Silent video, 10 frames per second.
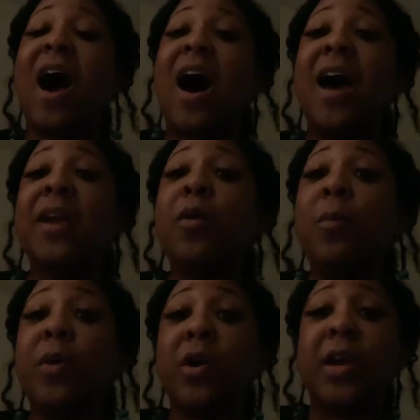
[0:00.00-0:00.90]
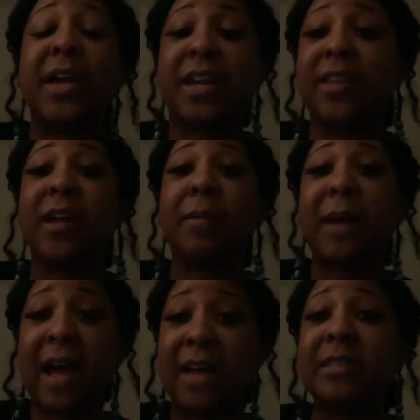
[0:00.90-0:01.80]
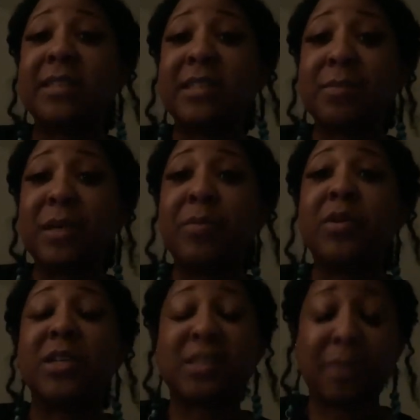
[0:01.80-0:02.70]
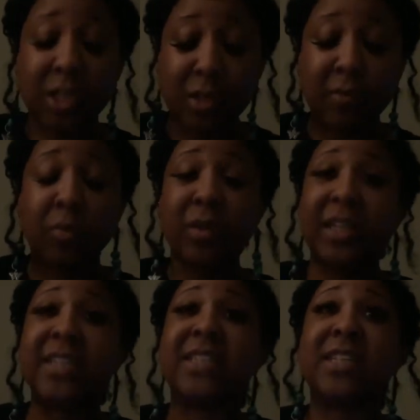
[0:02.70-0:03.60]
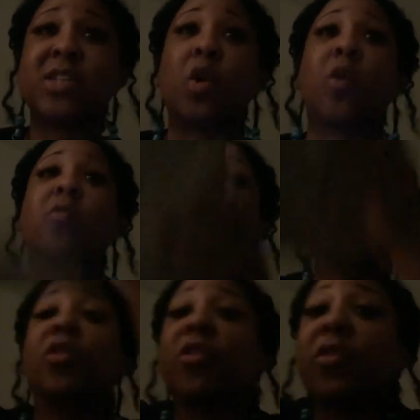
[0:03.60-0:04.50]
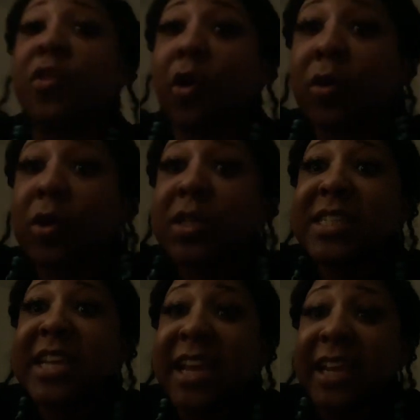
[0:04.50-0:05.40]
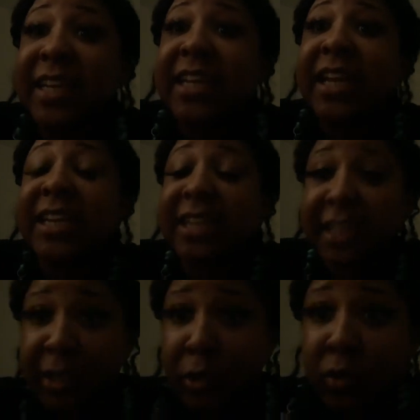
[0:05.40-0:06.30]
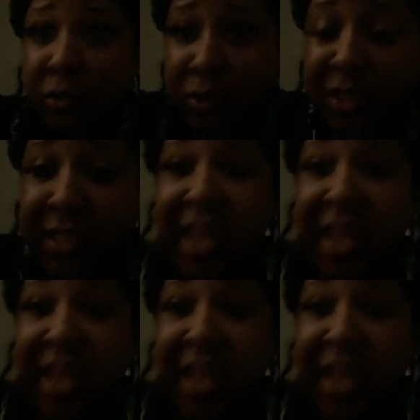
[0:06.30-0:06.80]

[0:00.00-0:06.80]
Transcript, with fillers: I don't put anything past these people, especially for what they did to her for 13 years.